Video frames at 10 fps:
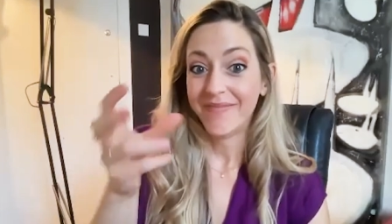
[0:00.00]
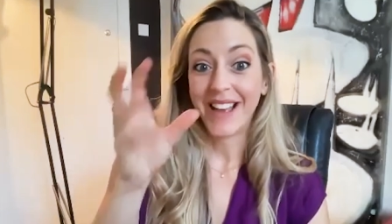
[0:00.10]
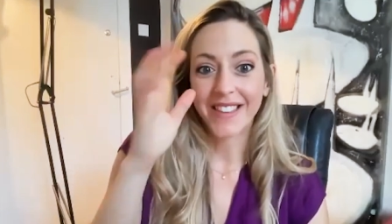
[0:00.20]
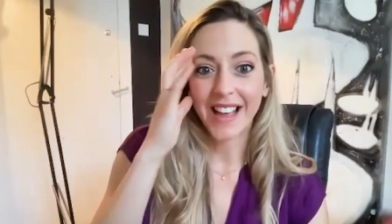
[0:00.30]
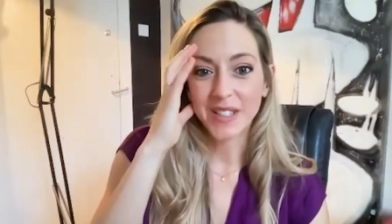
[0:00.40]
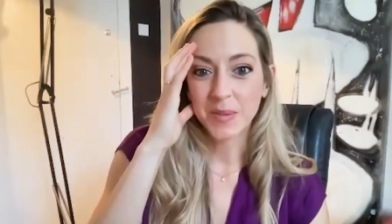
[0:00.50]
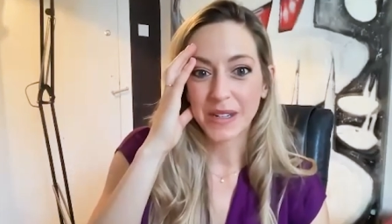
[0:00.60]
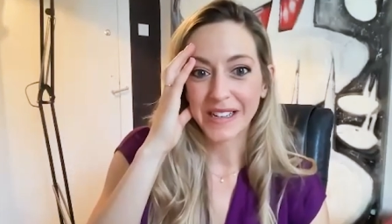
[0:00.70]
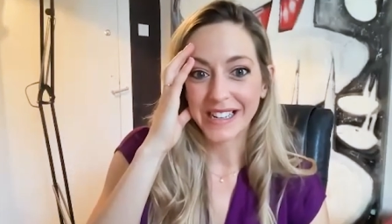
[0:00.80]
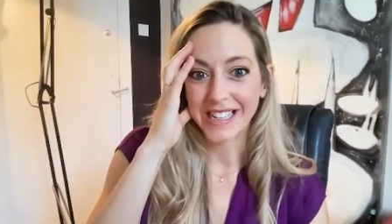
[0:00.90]
and that's
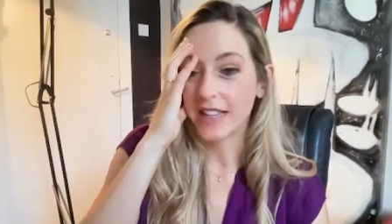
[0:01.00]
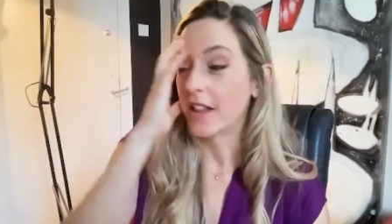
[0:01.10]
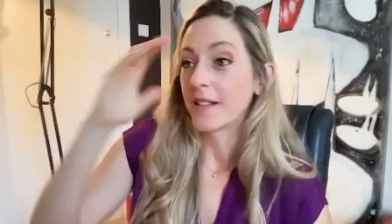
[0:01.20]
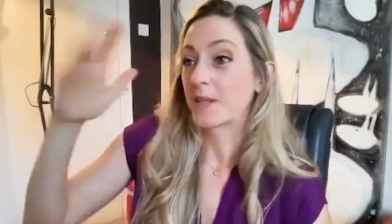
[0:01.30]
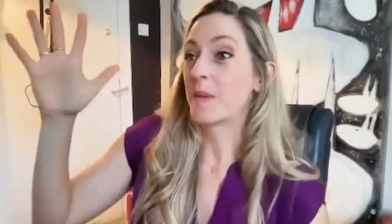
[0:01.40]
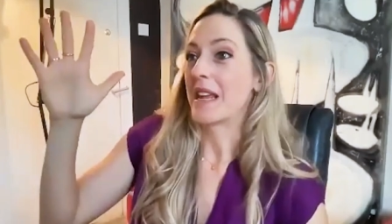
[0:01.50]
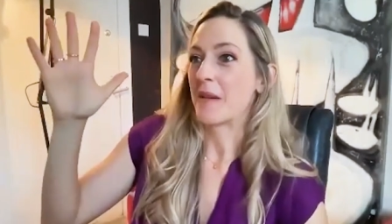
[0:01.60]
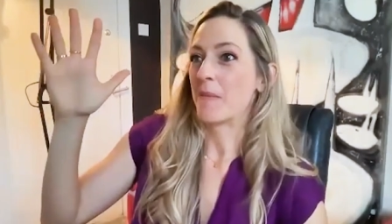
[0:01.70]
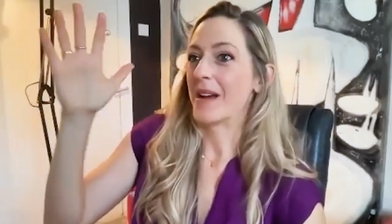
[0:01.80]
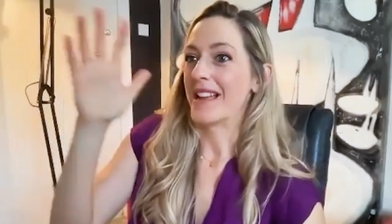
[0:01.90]
where he lost
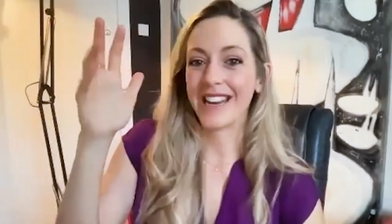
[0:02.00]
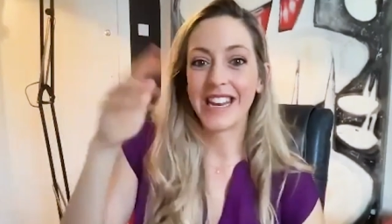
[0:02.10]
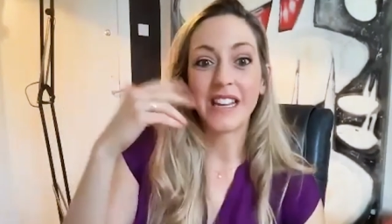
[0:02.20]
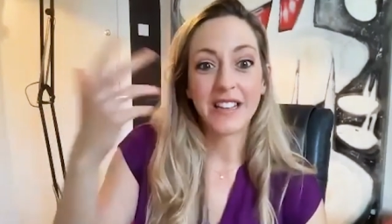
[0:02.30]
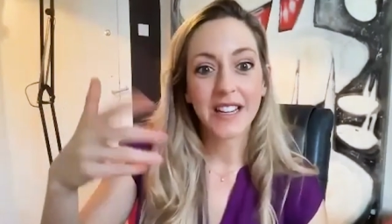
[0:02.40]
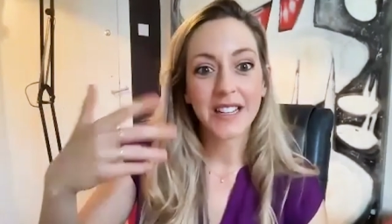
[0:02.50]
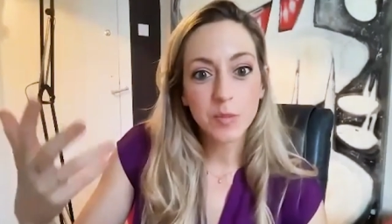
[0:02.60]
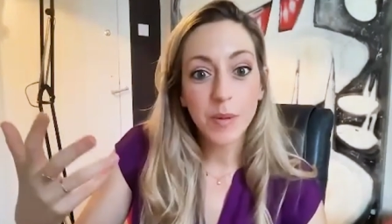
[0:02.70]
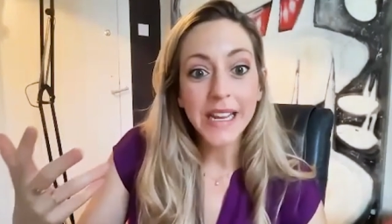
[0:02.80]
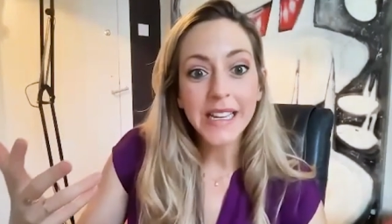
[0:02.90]
me but he
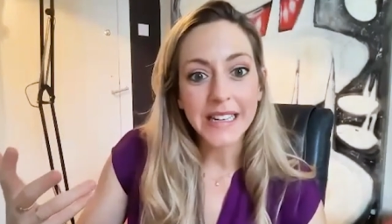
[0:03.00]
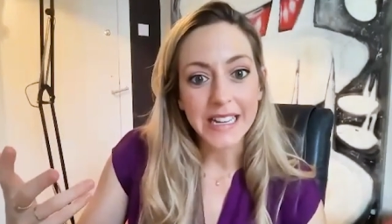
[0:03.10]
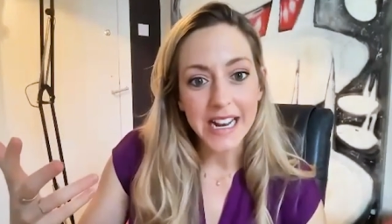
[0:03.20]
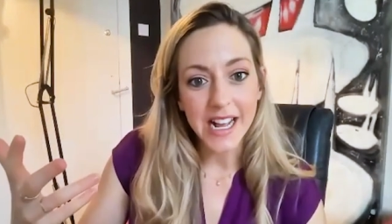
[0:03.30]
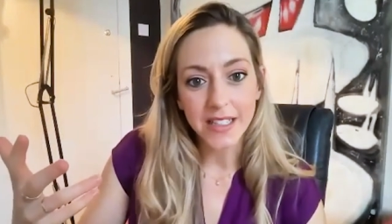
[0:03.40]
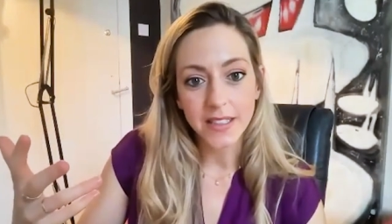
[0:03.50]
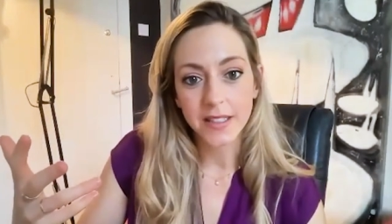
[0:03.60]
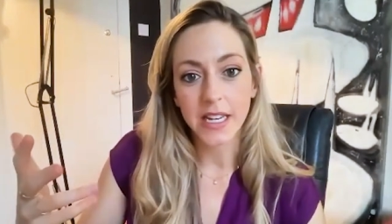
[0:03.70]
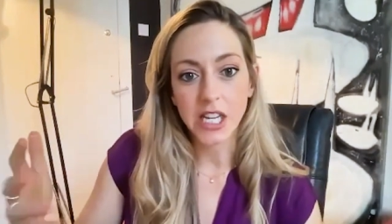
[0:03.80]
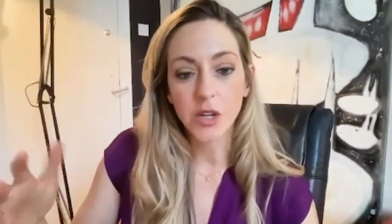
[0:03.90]
explained it as
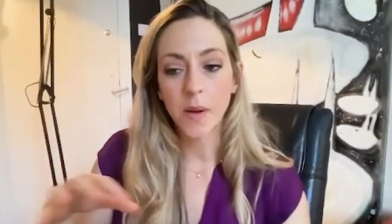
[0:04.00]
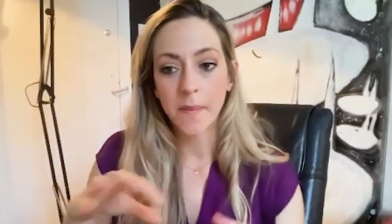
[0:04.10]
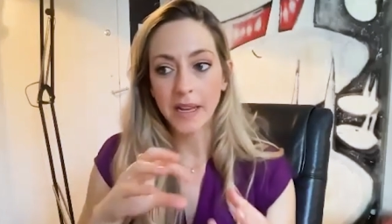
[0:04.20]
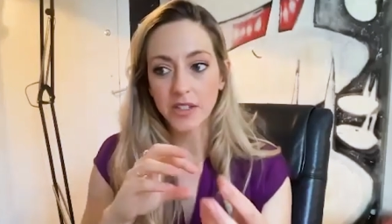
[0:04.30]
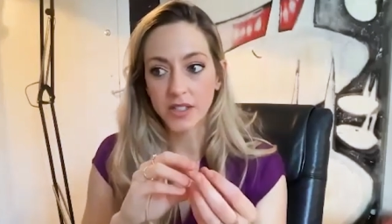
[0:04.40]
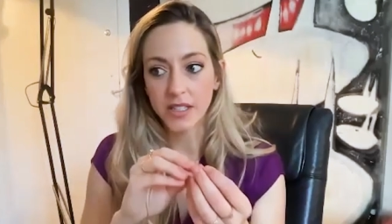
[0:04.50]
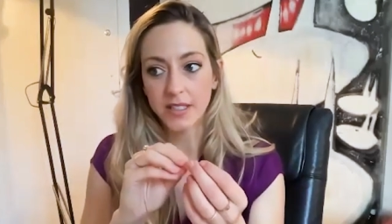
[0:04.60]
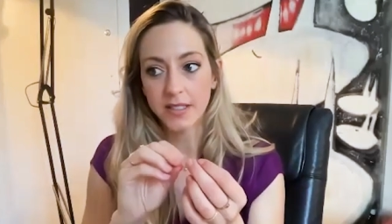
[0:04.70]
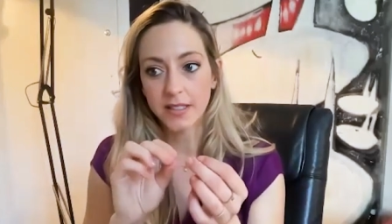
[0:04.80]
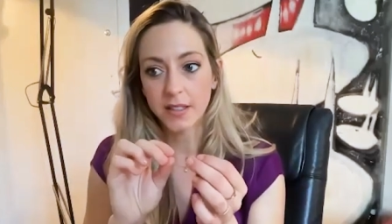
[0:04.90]
like you imagine
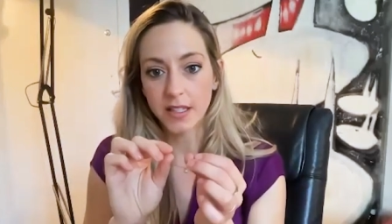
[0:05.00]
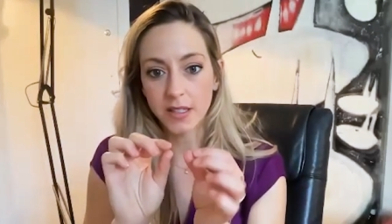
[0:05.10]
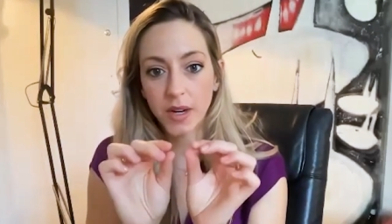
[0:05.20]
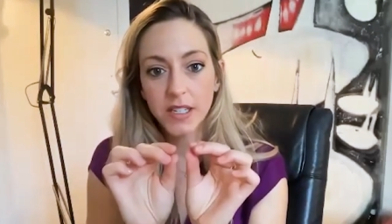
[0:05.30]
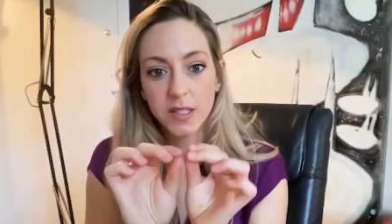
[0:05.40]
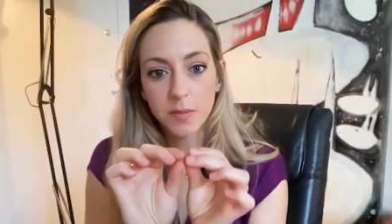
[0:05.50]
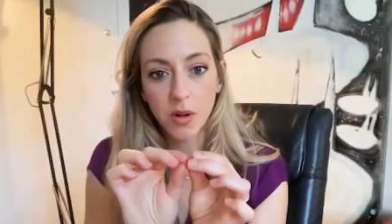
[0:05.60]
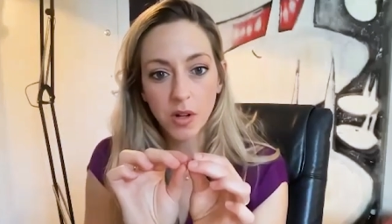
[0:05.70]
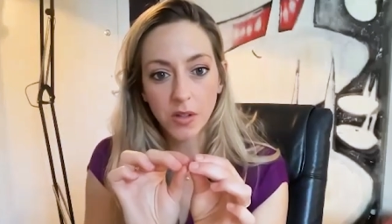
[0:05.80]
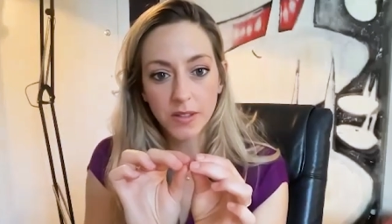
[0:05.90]
this this very
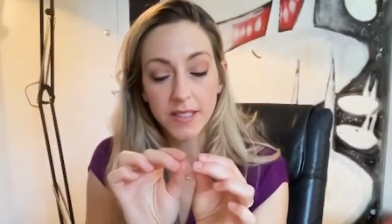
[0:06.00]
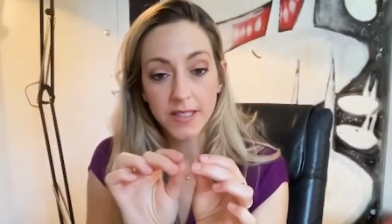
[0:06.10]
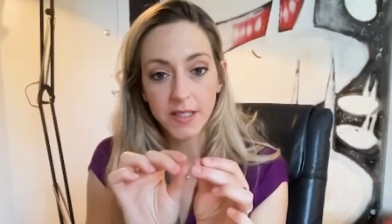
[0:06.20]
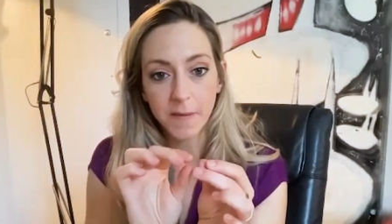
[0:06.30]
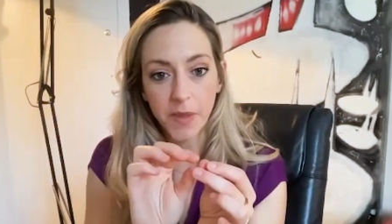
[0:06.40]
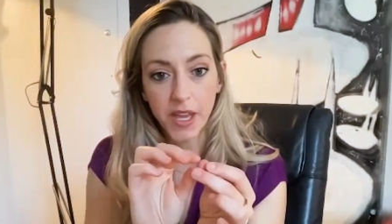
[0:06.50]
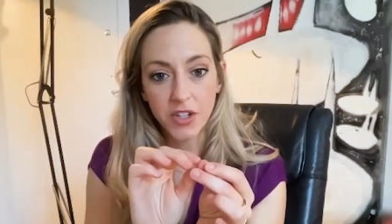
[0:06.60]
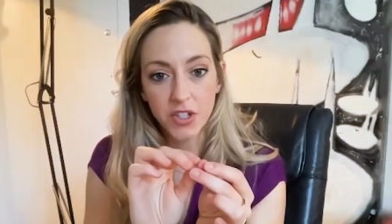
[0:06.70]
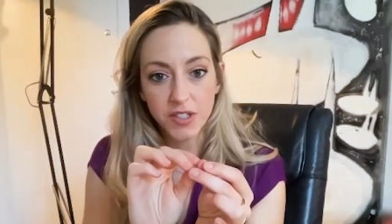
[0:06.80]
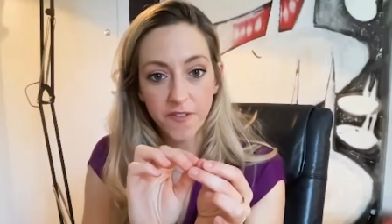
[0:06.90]
small system that
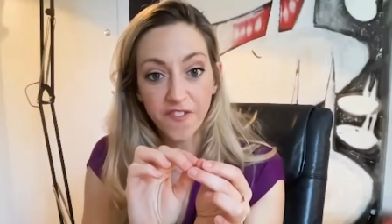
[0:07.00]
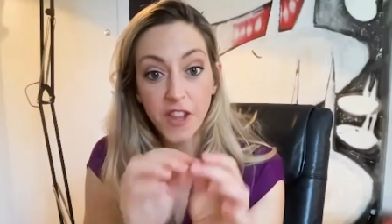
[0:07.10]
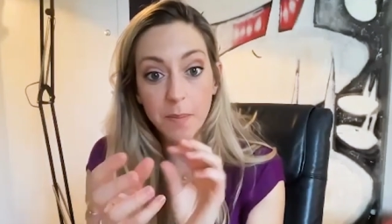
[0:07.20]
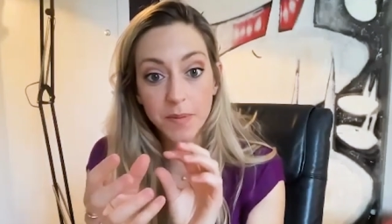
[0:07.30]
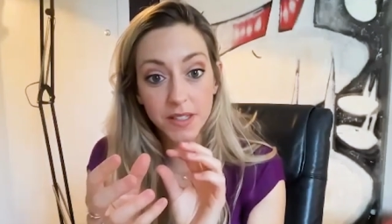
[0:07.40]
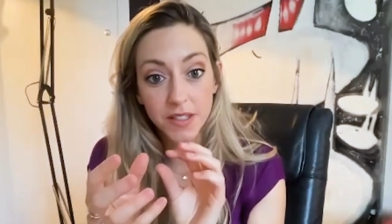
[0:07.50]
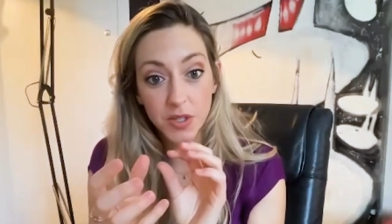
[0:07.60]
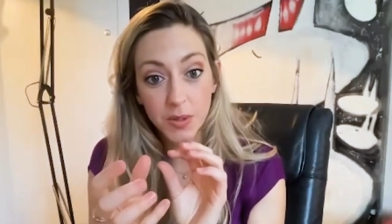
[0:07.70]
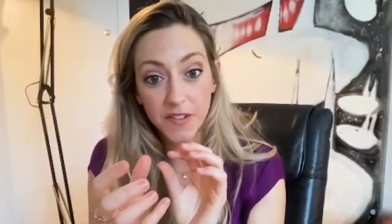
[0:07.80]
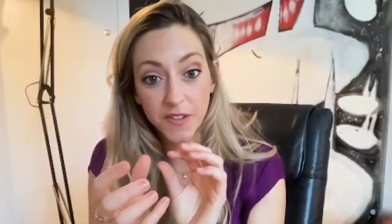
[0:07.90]
just flips
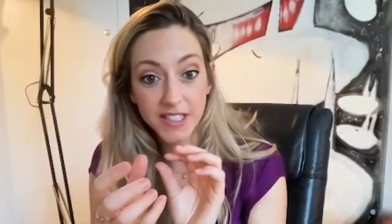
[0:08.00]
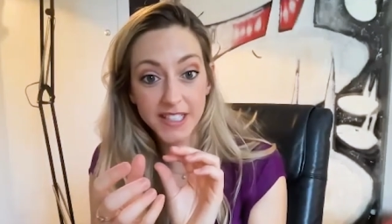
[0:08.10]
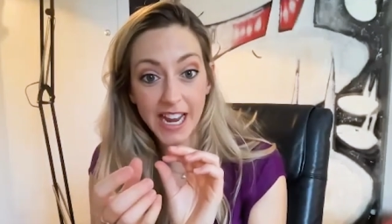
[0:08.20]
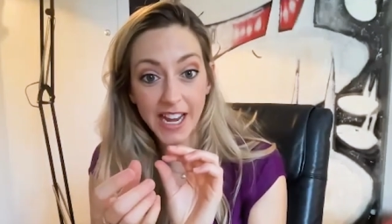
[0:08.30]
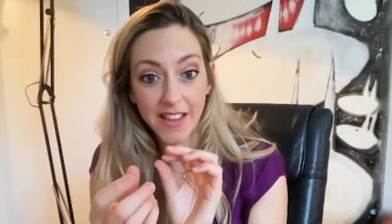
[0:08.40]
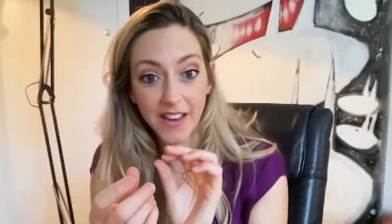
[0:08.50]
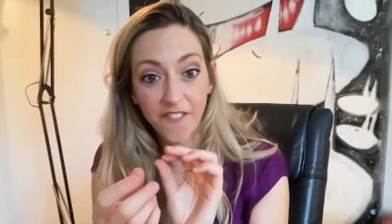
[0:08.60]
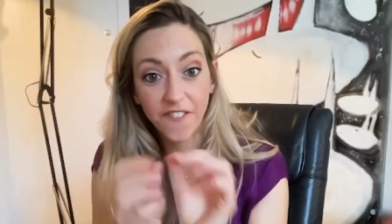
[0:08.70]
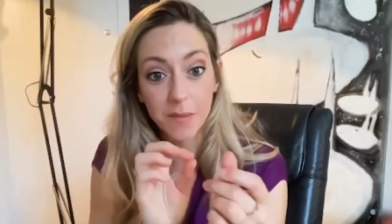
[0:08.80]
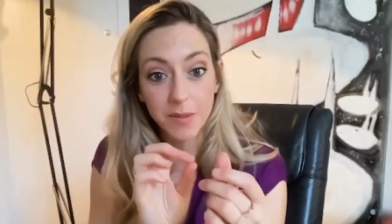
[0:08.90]
to a different state and then it
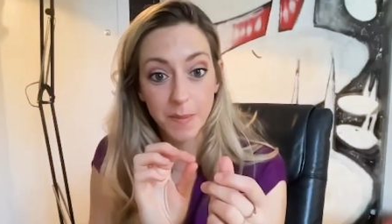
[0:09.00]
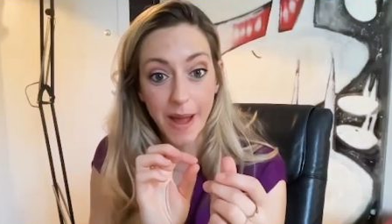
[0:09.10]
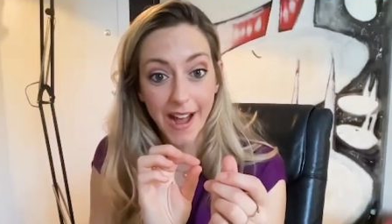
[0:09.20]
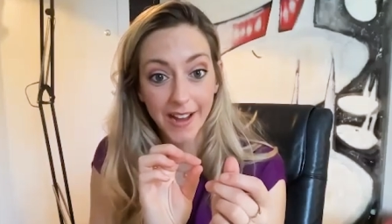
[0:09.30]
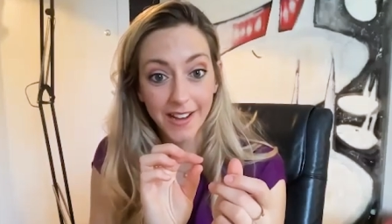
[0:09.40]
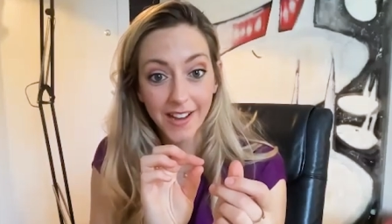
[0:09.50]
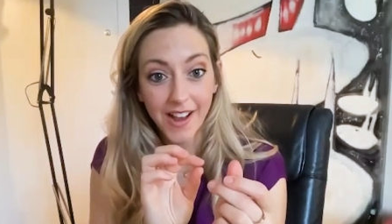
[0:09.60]
flips back